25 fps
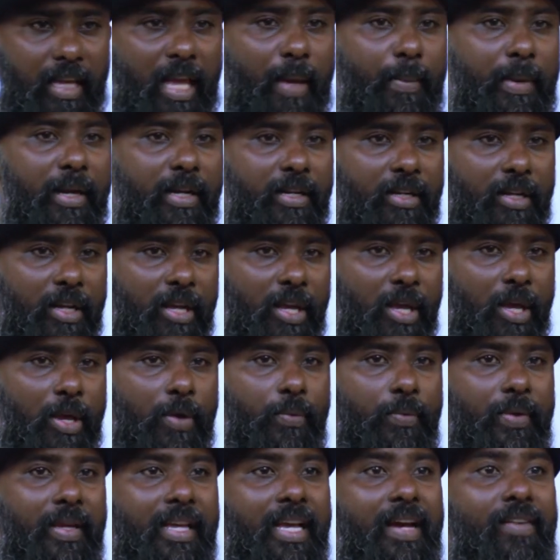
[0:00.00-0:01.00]
Amen.
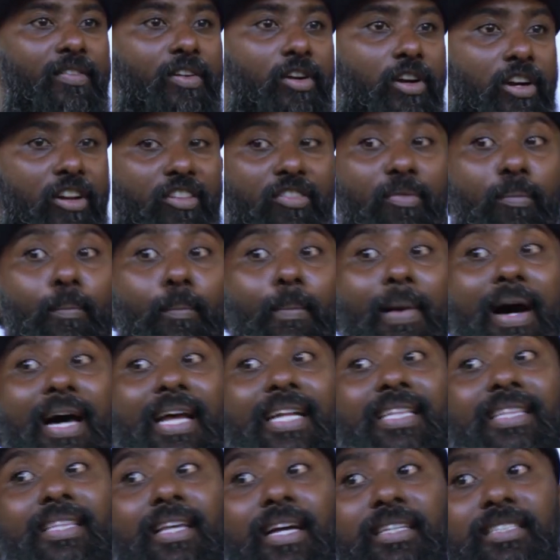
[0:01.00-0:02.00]
We have a lot of
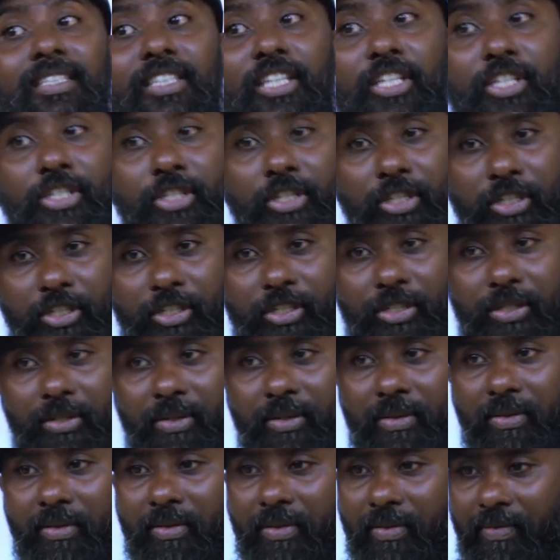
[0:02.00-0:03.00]
Marthas in the church.
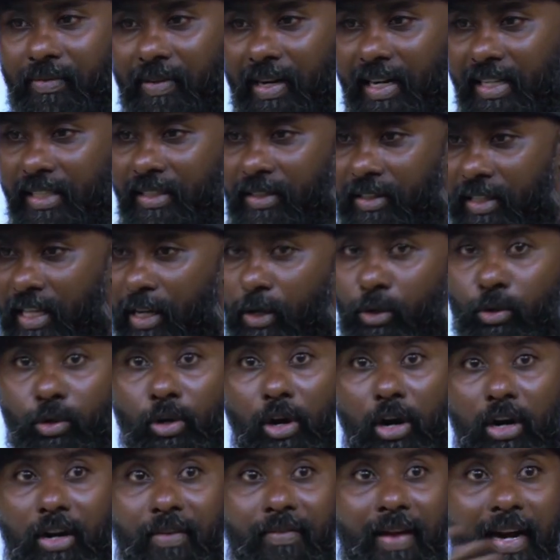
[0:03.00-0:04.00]
Well, they do a
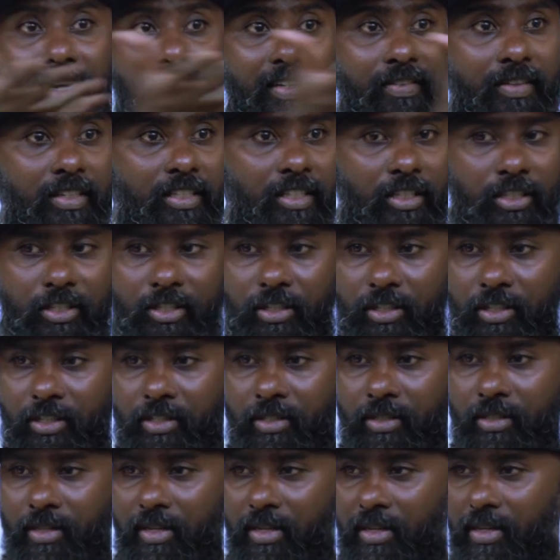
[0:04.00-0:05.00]
lot of activities in the church.
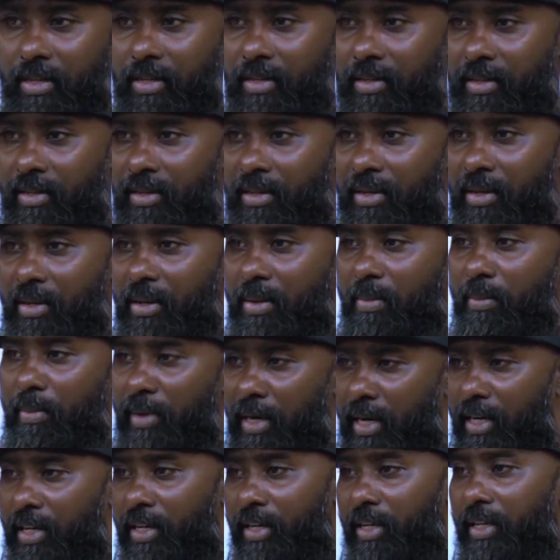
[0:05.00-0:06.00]

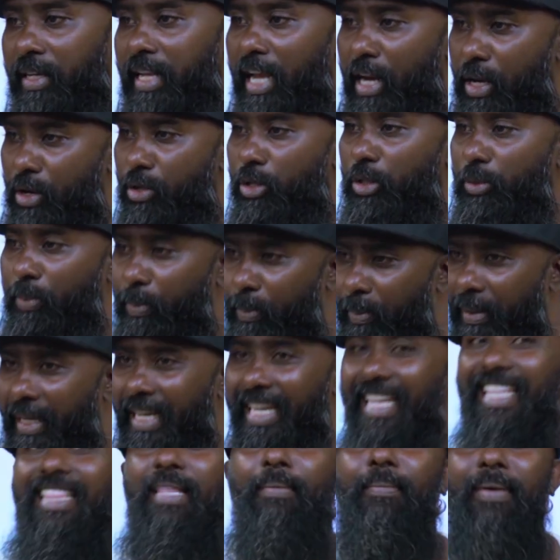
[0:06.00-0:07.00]
But can you
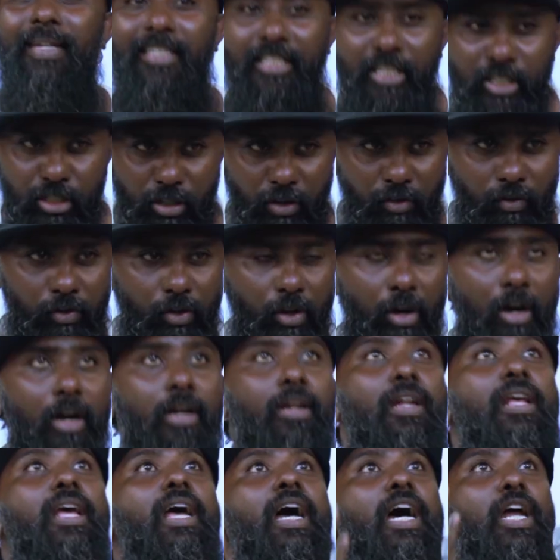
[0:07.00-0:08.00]
be in the presence of
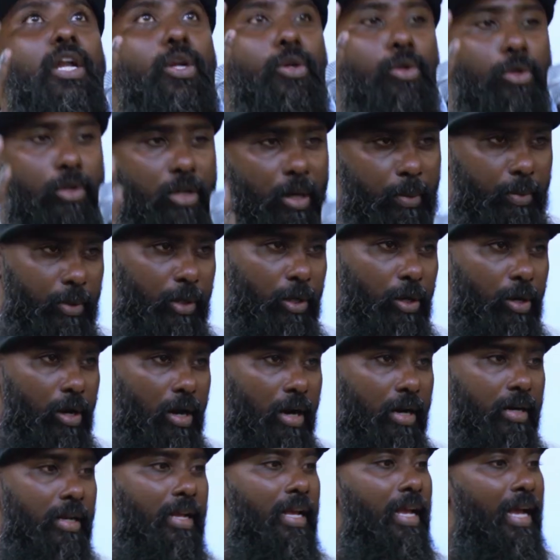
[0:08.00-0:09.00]
God and look up to
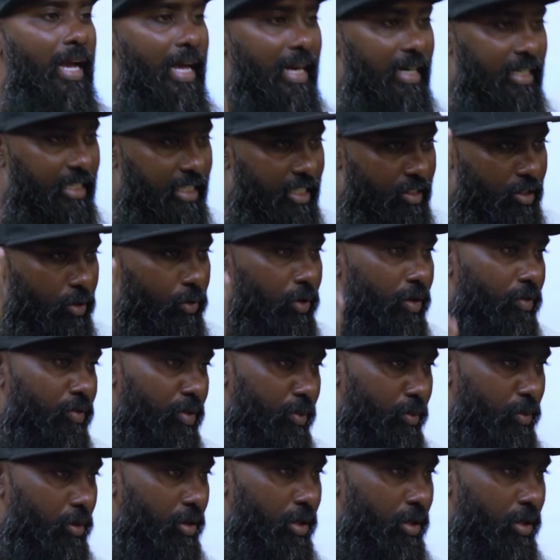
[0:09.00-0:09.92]
God and receive the word from